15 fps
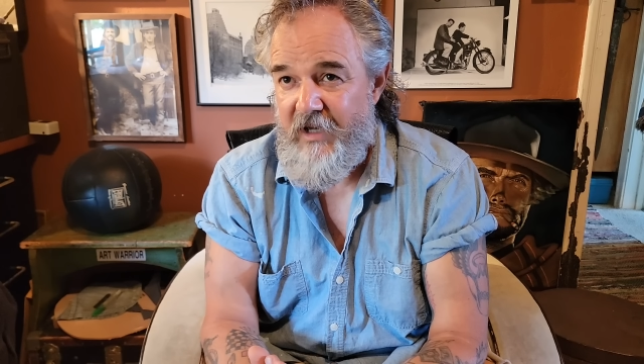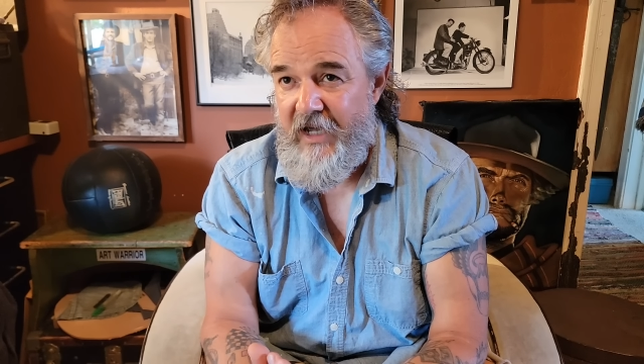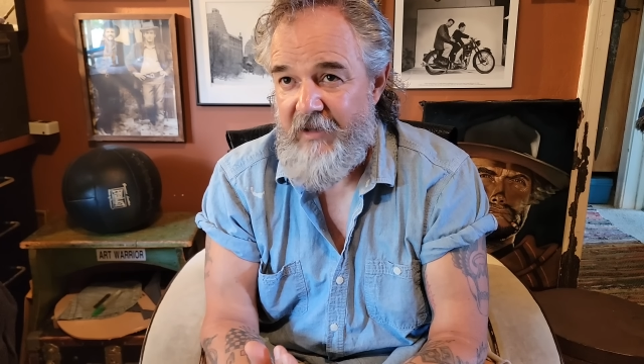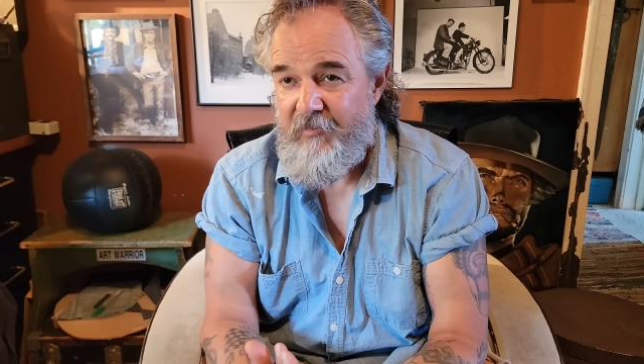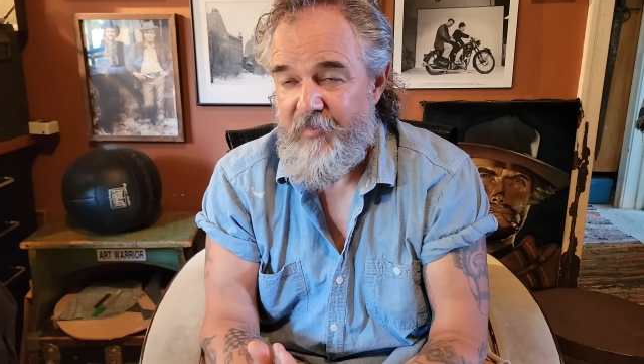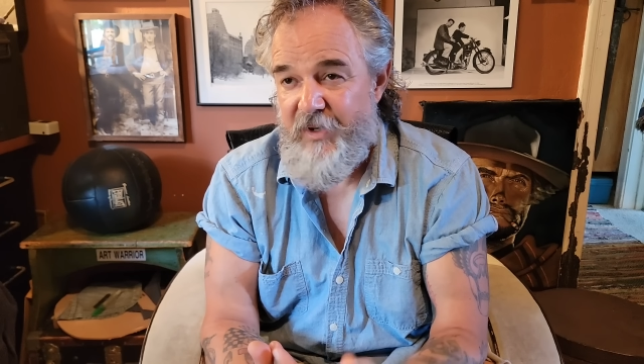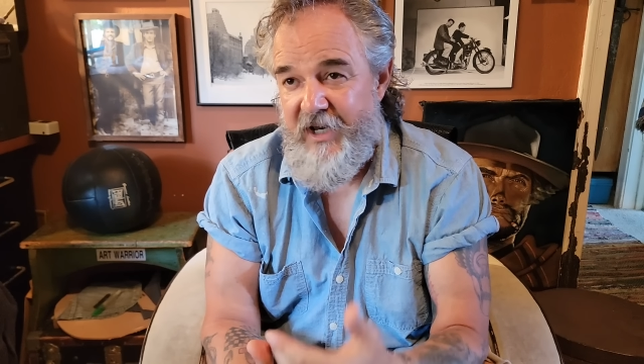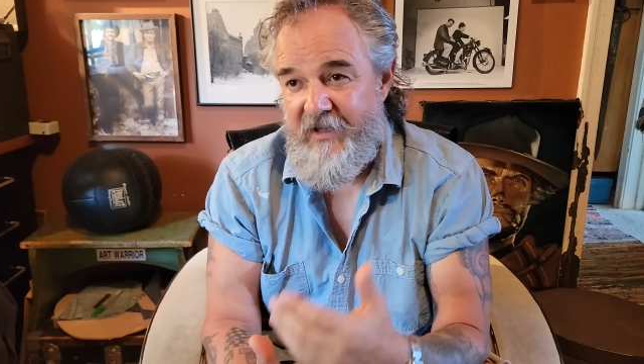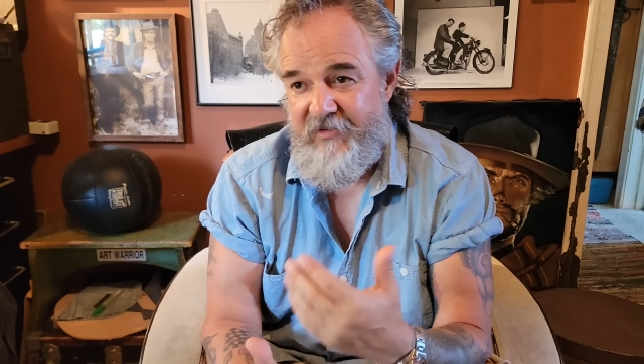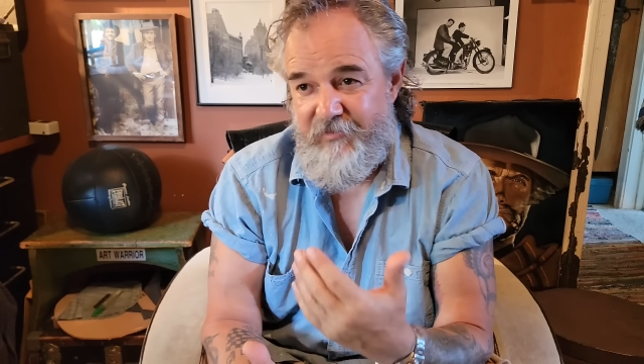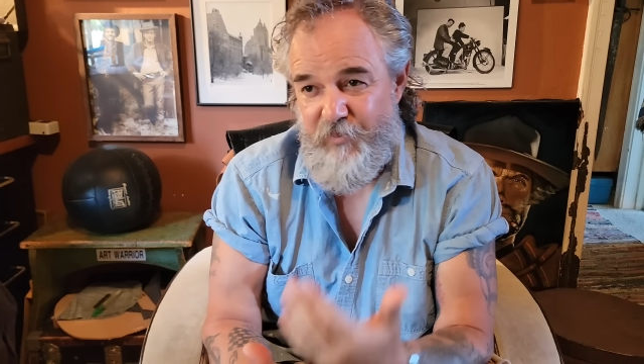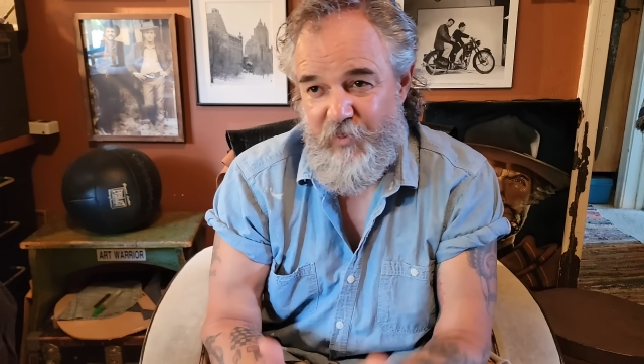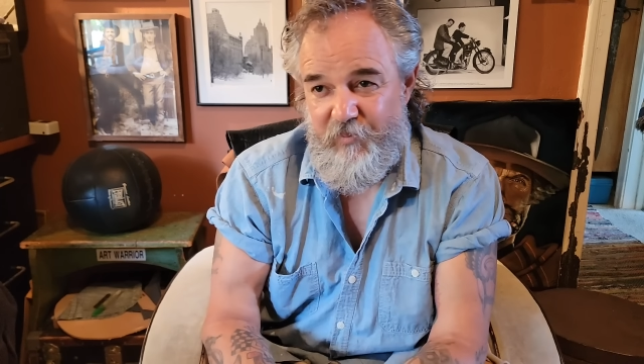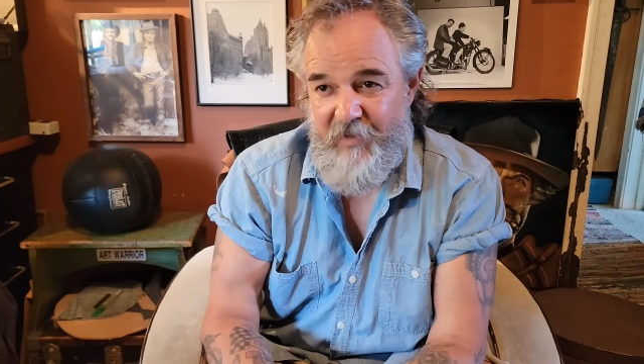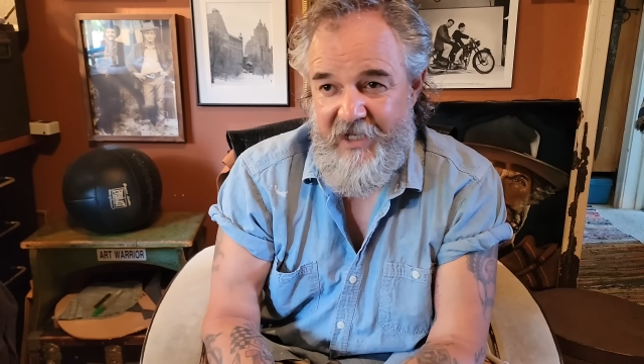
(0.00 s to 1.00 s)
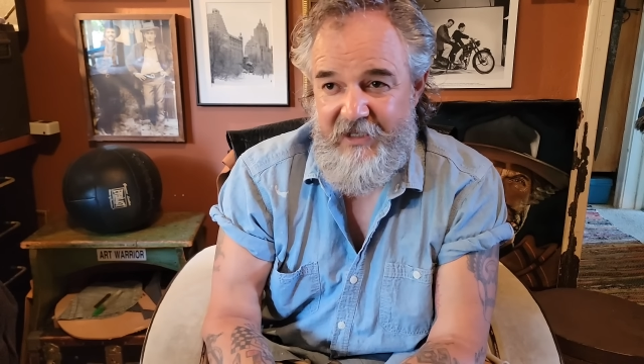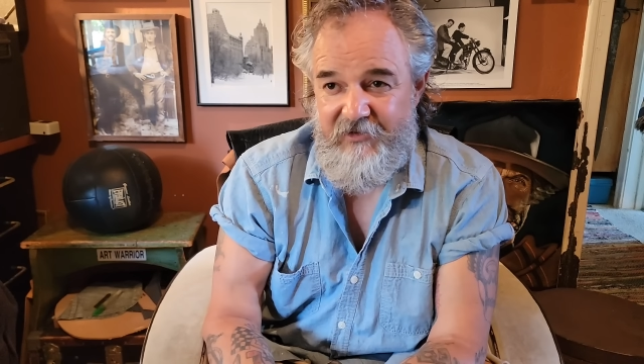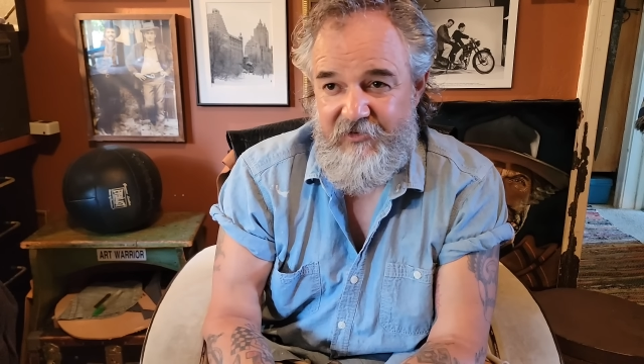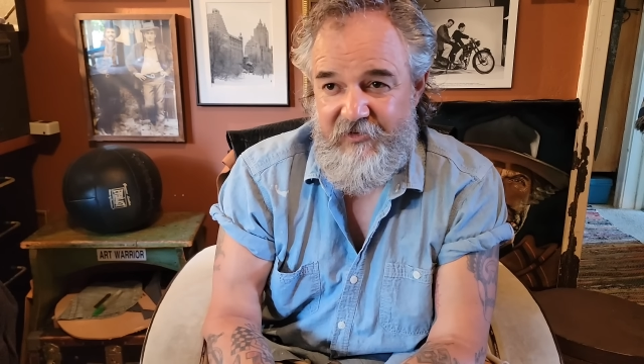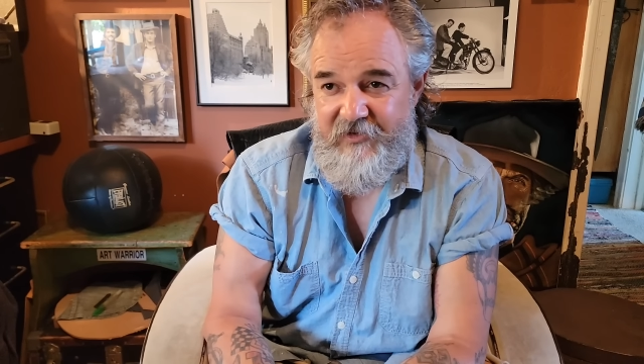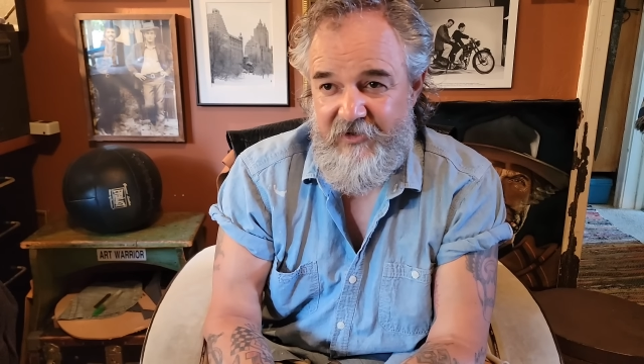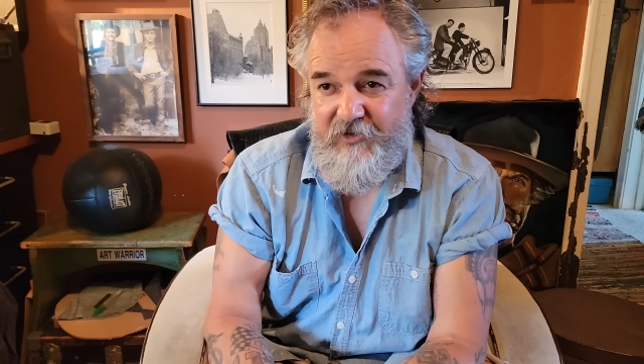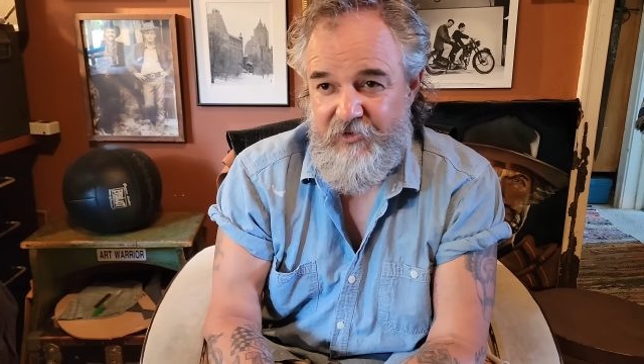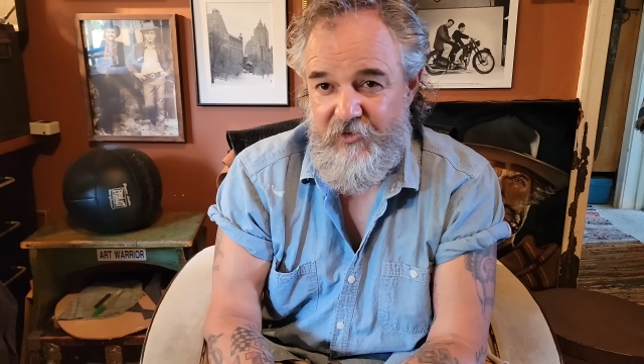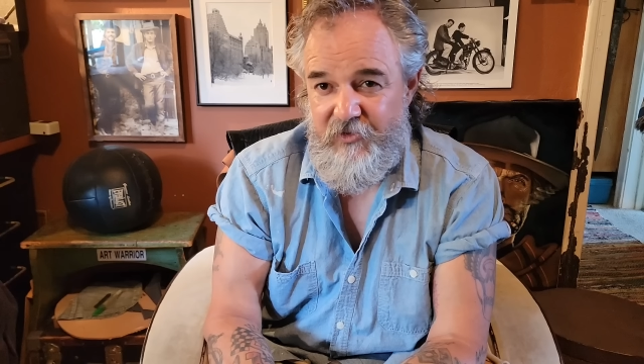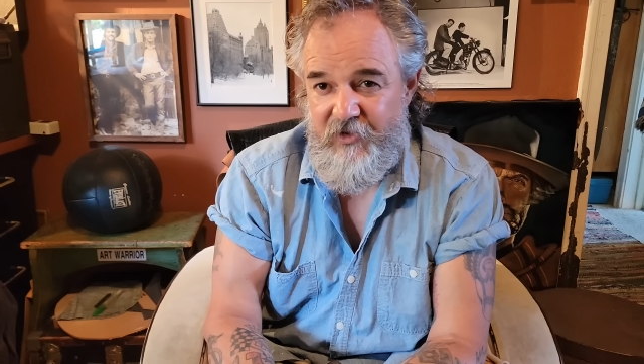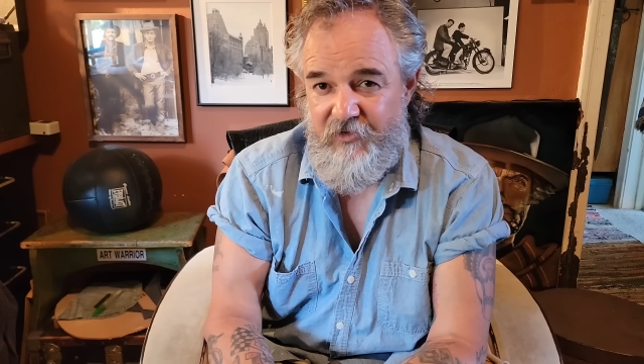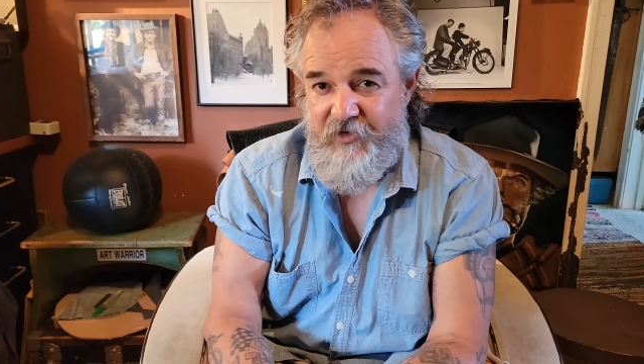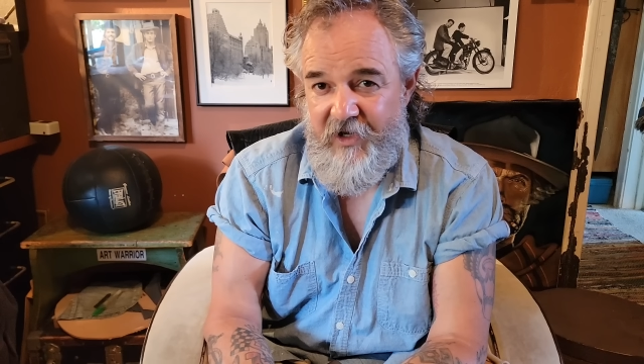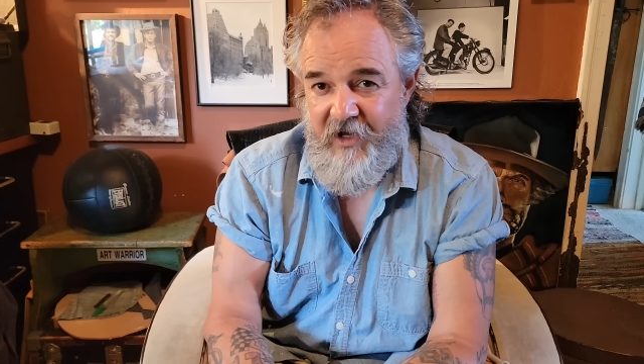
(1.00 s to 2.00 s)
I but I might still do
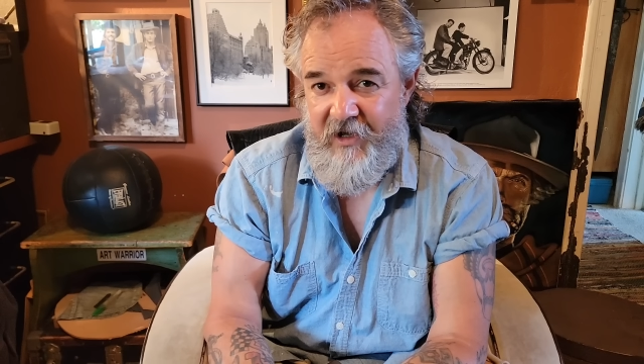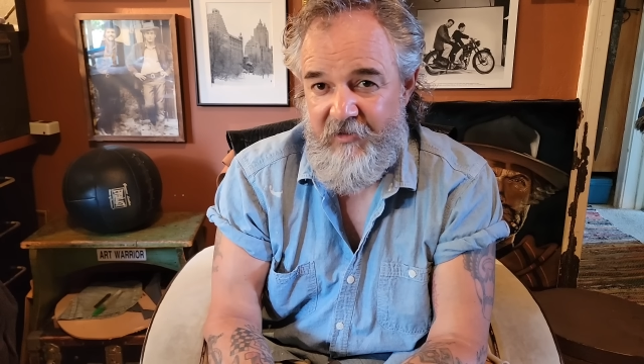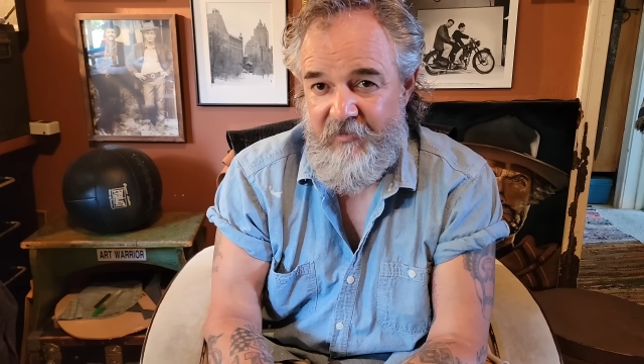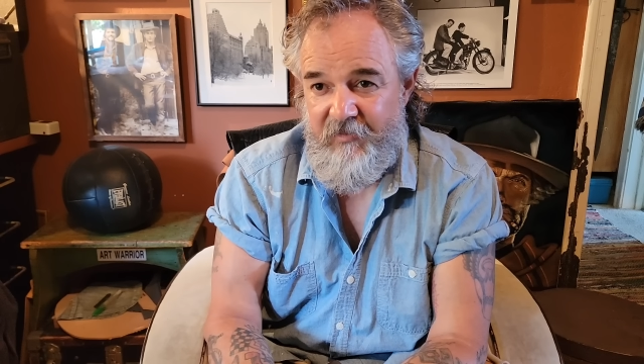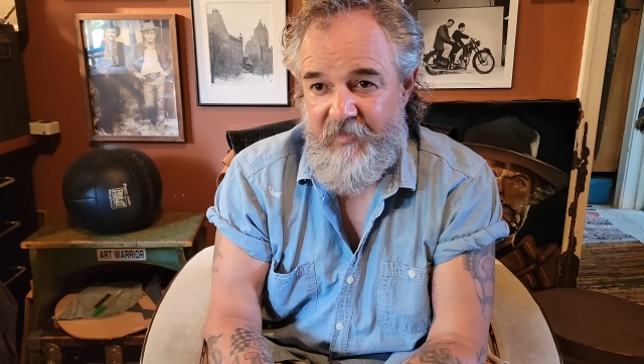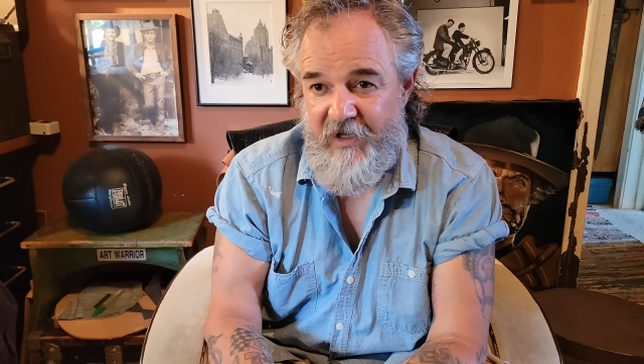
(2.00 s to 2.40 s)
the job.